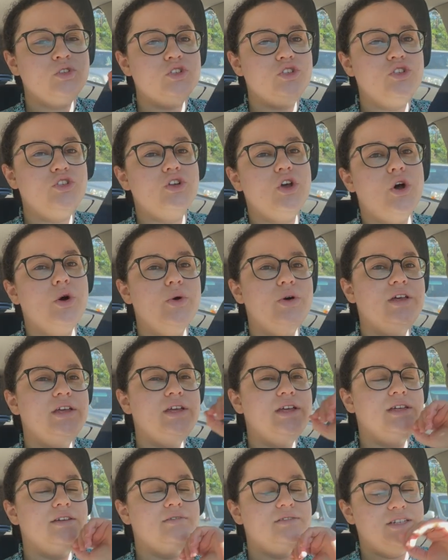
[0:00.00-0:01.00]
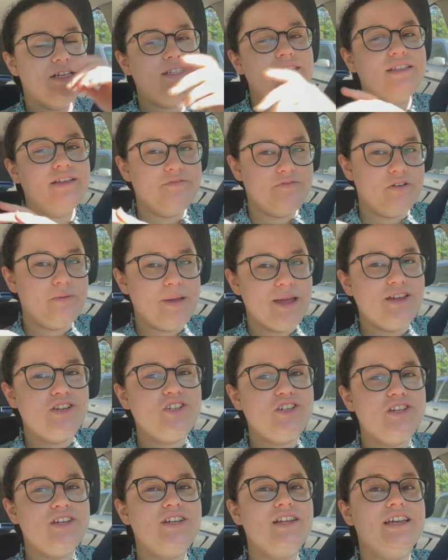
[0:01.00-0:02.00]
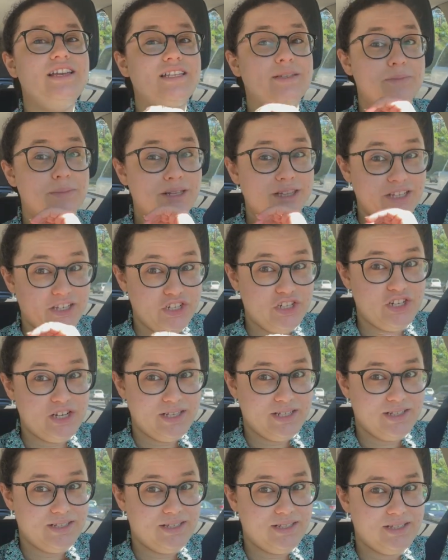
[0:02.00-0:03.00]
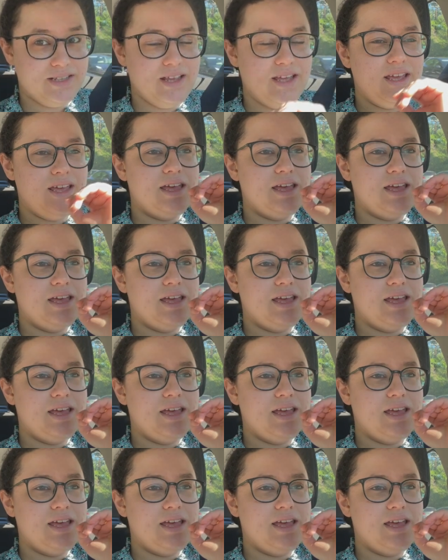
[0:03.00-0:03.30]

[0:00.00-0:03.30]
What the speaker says: So disinformation is malicious.